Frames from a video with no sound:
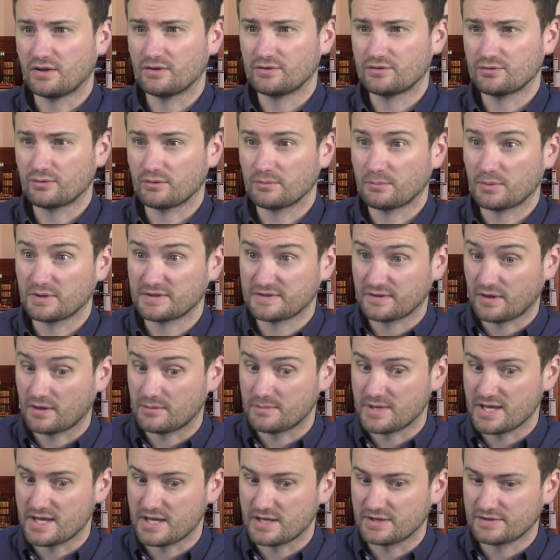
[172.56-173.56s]
during my
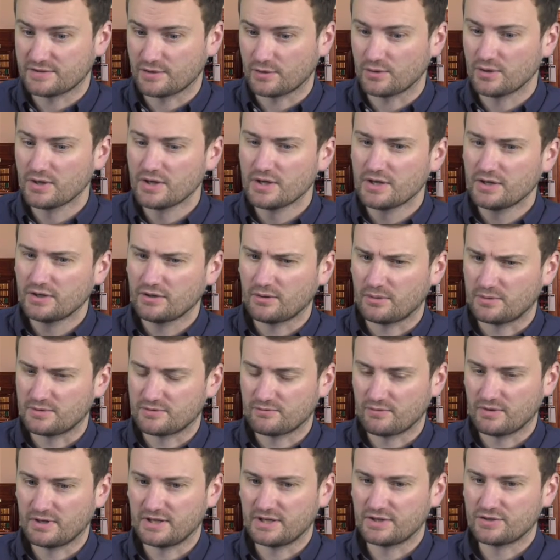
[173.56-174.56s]
time here. So it
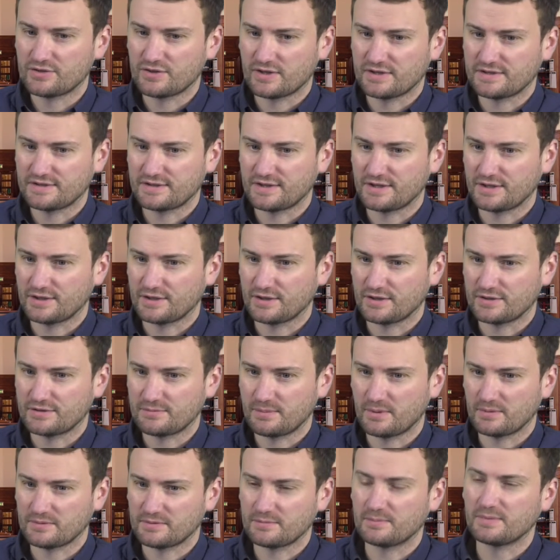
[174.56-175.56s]
was really interesting
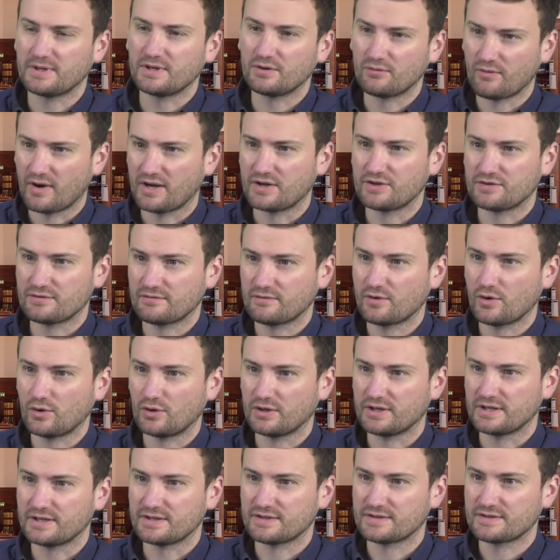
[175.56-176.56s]
to be able to meet a range of
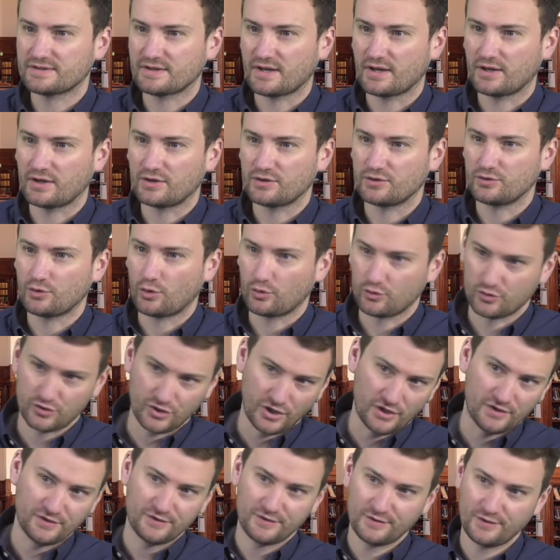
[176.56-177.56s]
colleagues, not
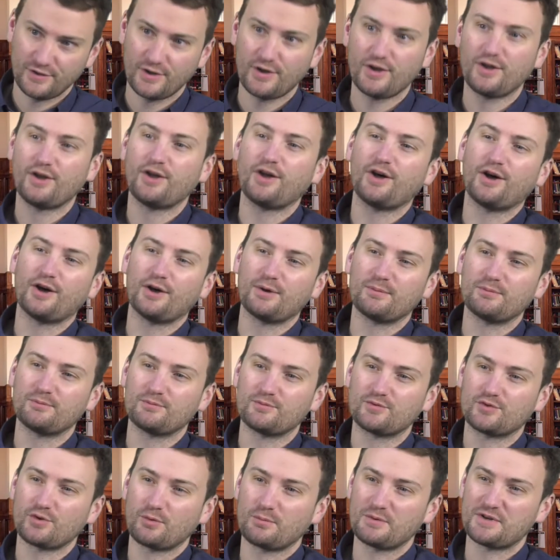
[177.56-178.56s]
just
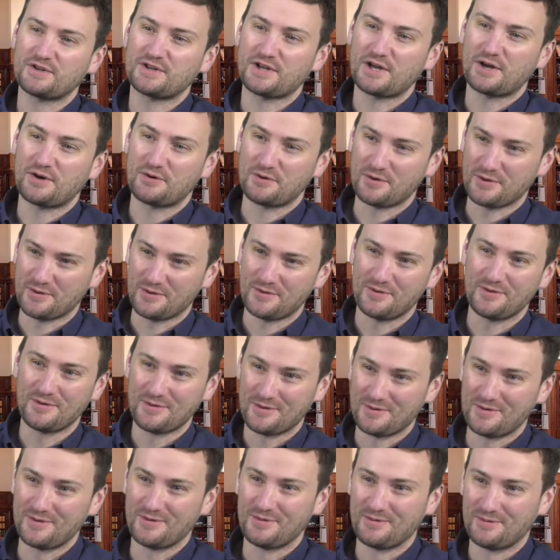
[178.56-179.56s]
Jean-Michel,
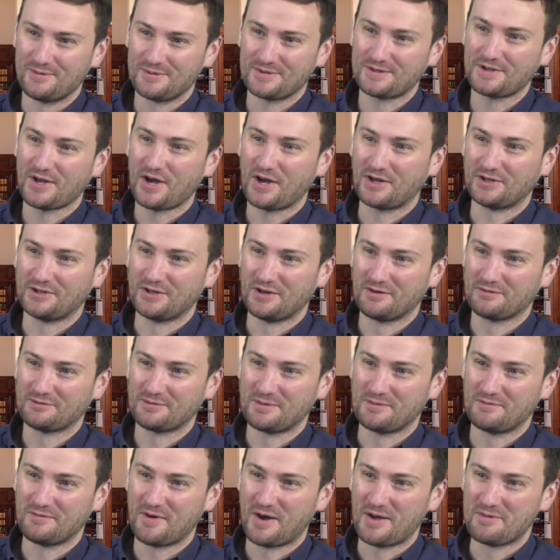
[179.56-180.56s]
who was kind enough
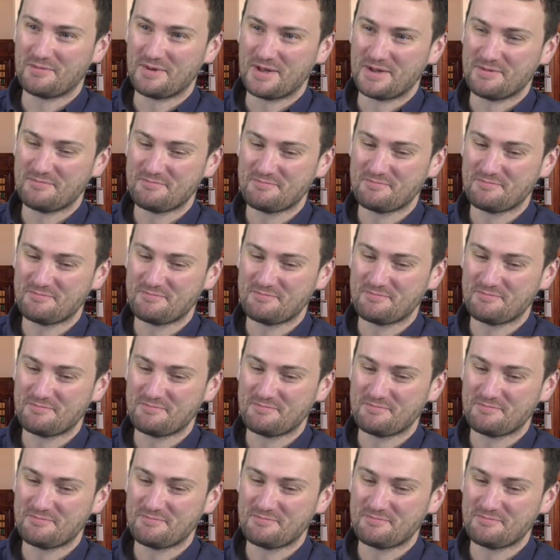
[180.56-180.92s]
to invite me.